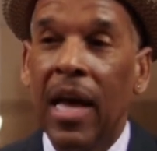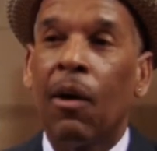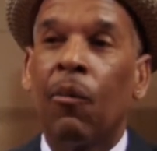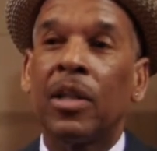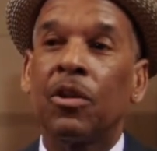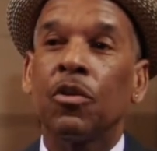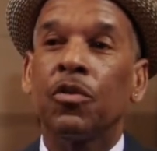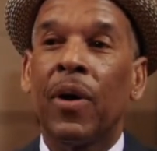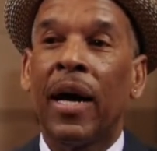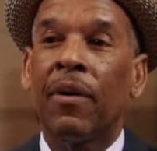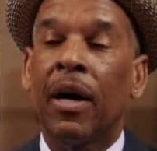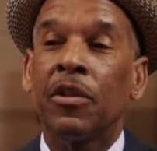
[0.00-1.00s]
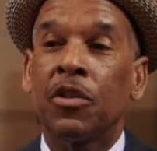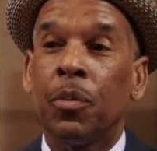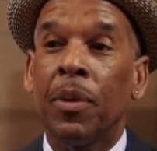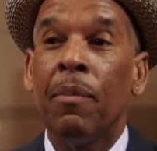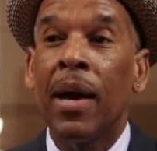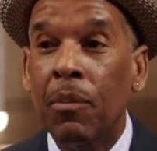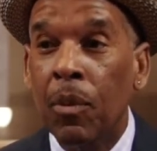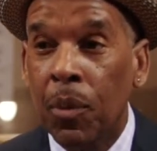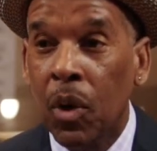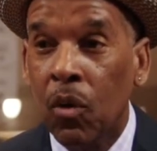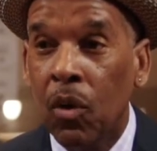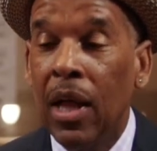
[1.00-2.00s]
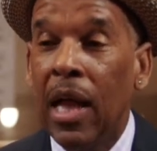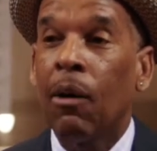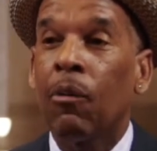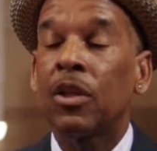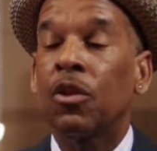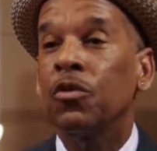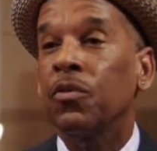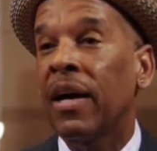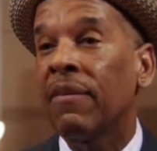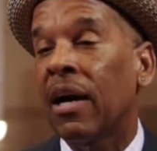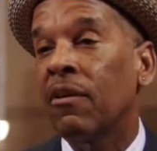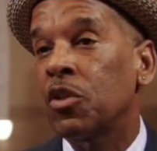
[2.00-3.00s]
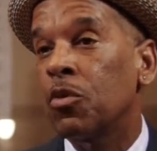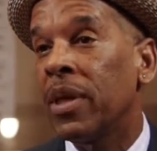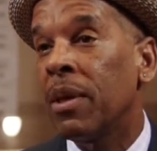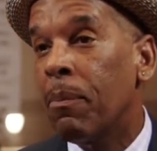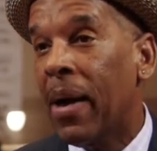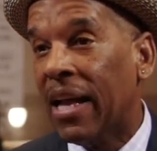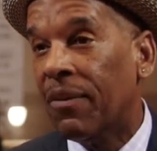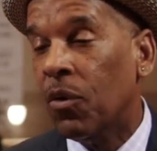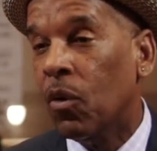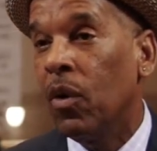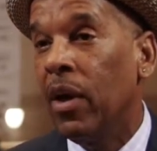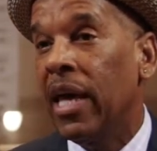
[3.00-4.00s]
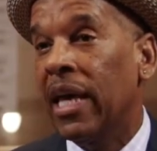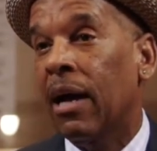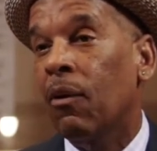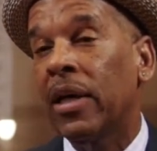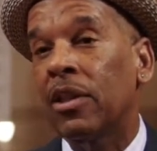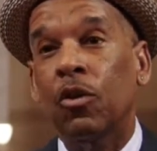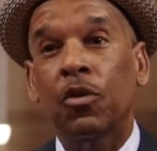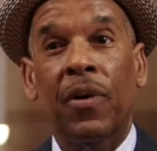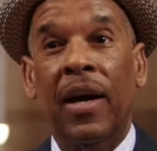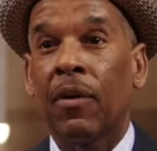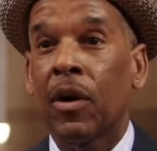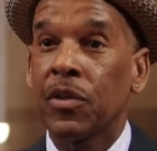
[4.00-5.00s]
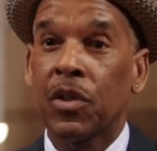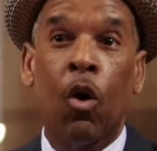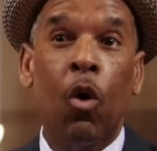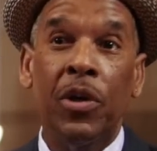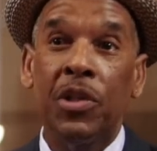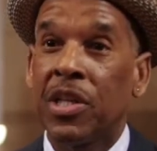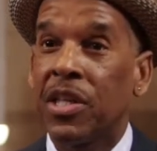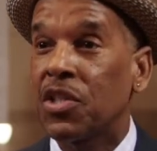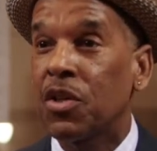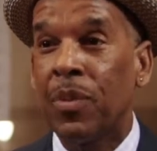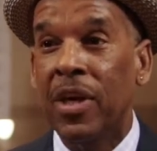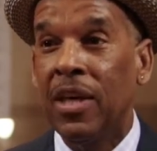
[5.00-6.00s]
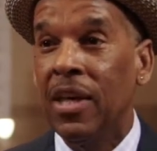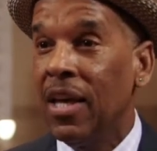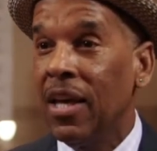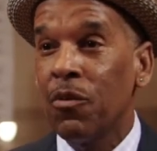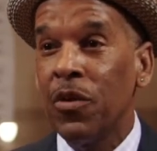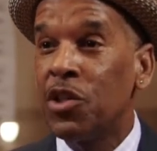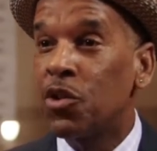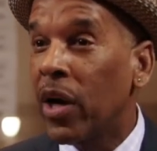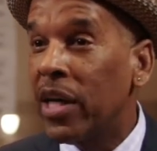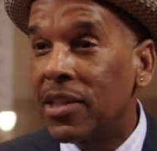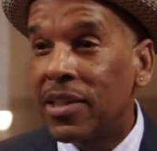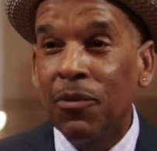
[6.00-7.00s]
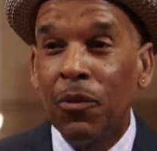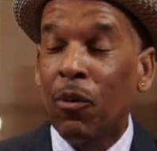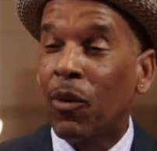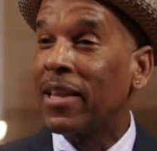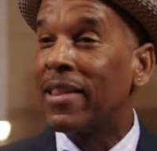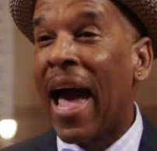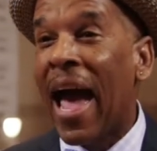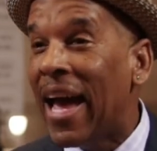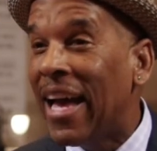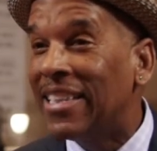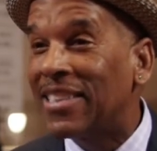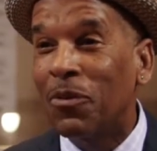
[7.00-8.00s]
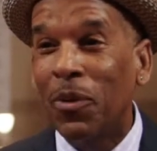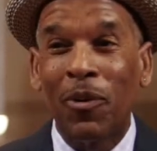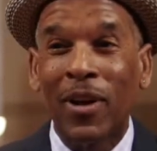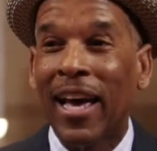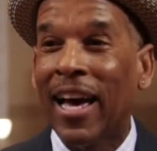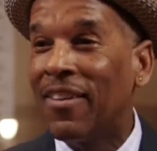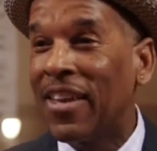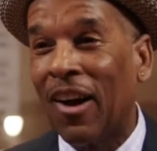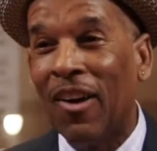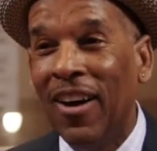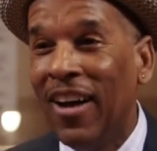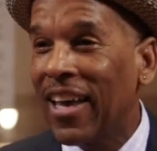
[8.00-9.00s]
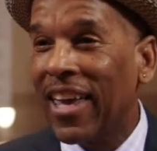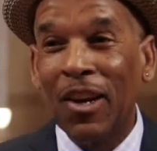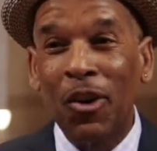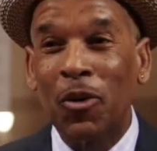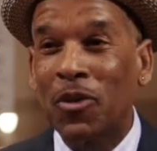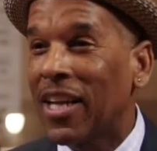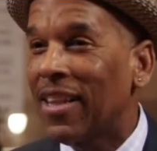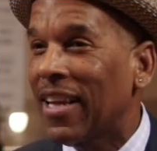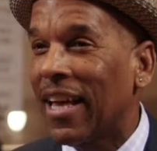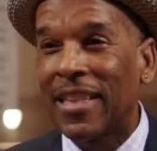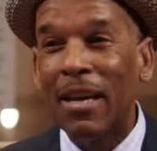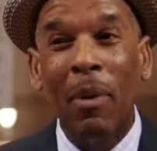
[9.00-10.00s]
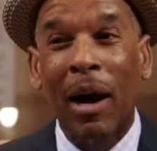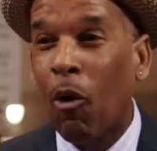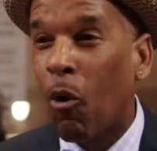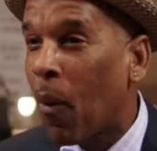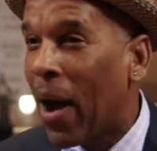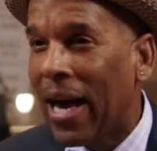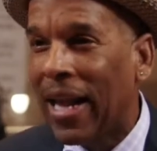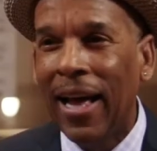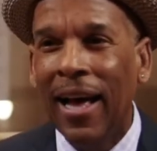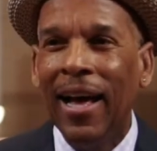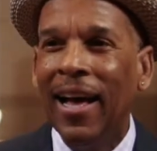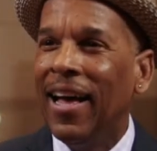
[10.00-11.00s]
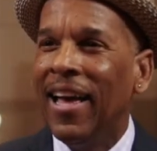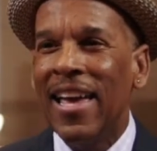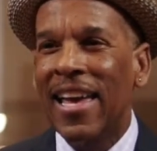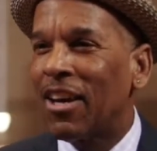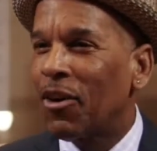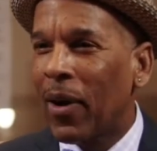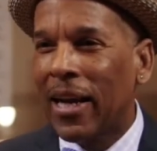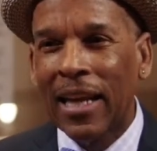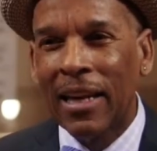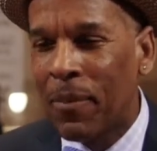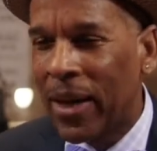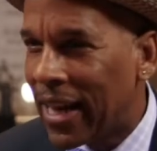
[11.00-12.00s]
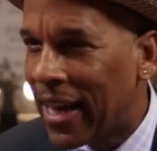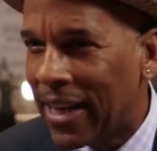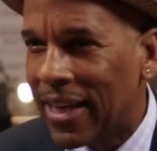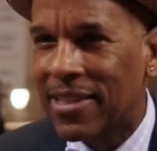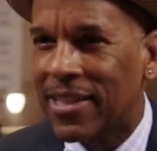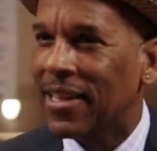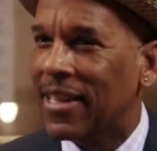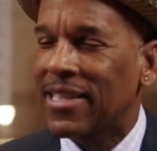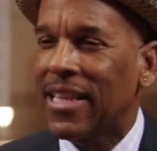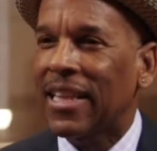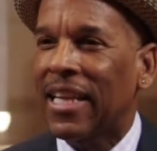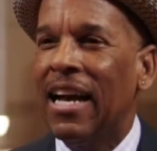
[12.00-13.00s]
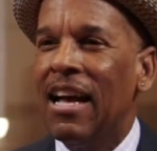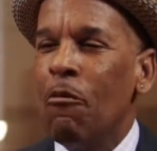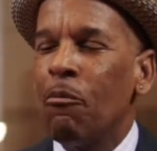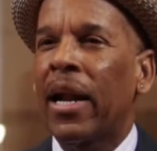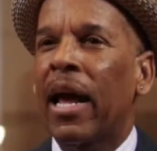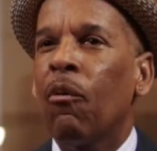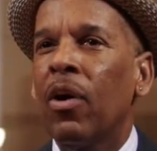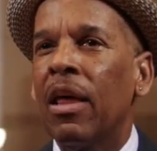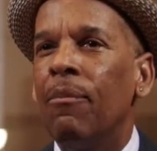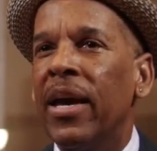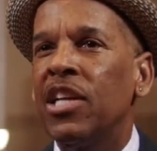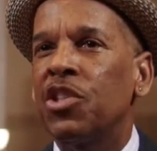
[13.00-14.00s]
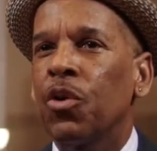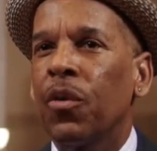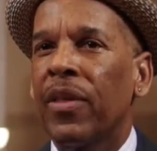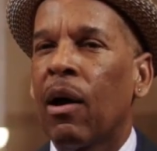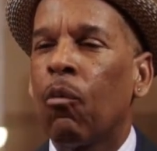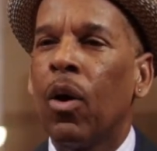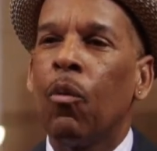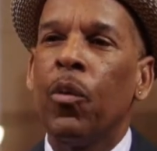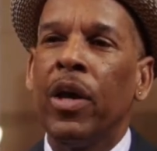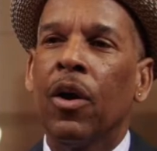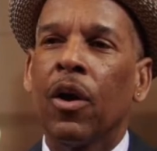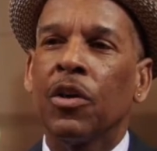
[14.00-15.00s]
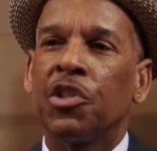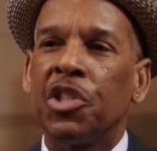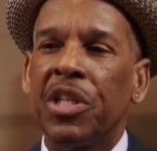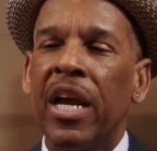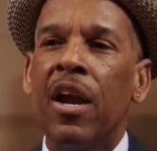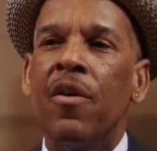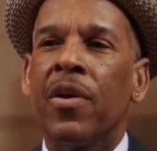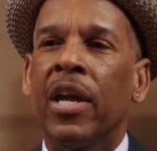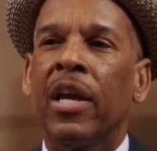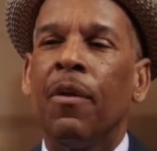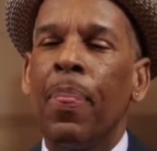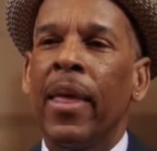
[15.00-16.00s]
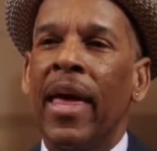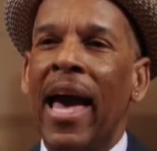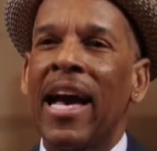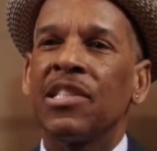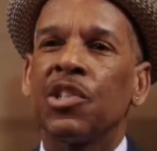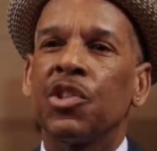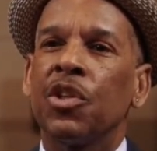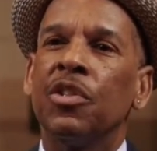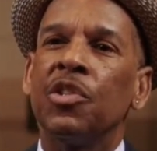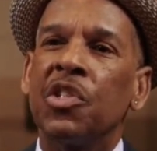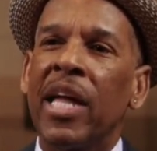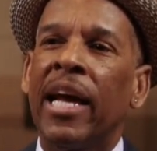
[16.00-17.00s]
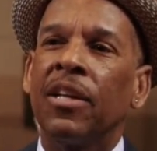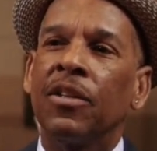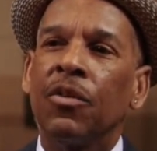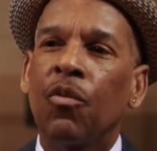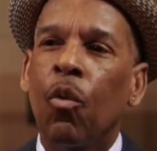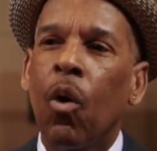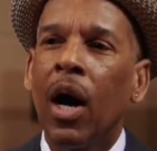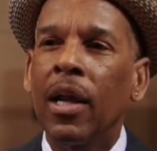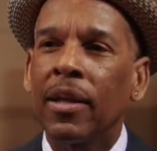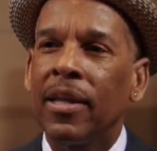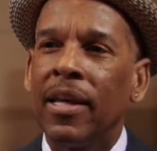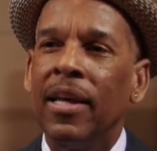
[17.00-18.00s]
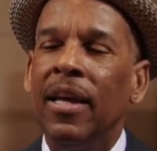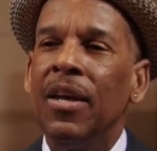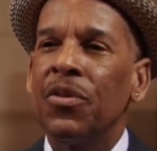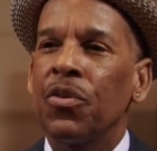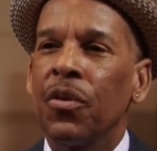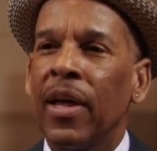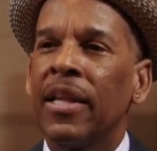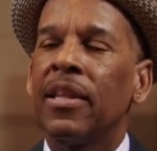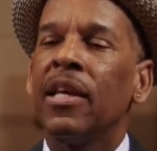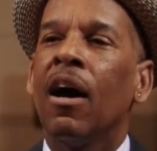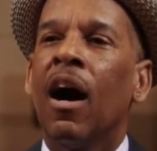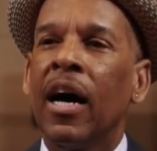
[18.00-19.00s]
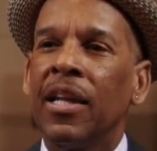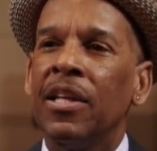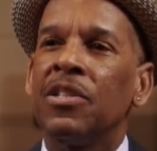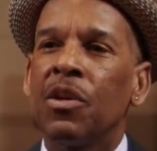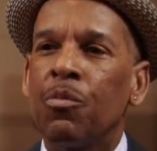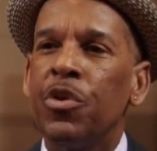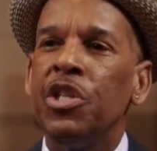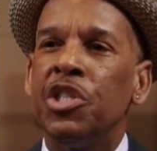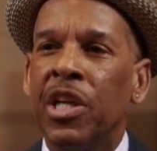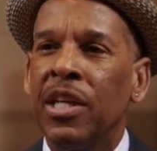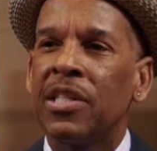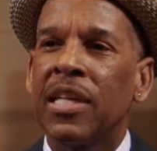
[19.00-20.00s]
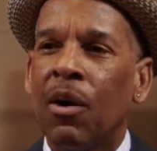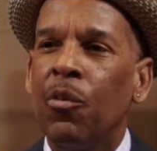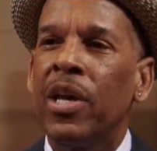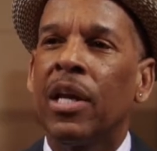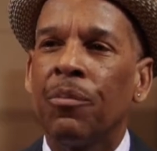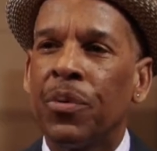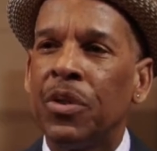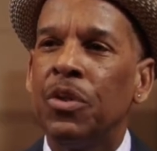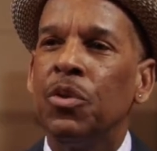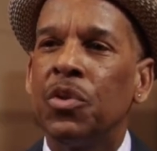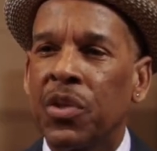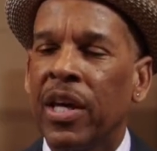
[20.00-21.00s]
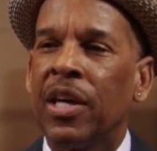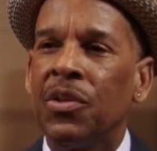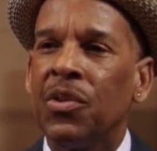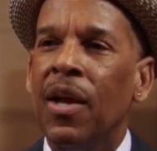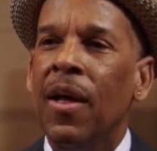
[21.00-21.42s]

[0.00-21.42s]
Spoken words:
I want those 5 hours to be memorable. I want those 5 hours to be impactful. And I want those 5 hours always just to be rejoiced, and we want to dance, and we want to have, you know, quiero gozar de la timba cubana, y quiero bailar el merengue, etc., etc. But I want to make sure that what we are sharing has a certain standard of quality so that the audience appreciates that we can produce things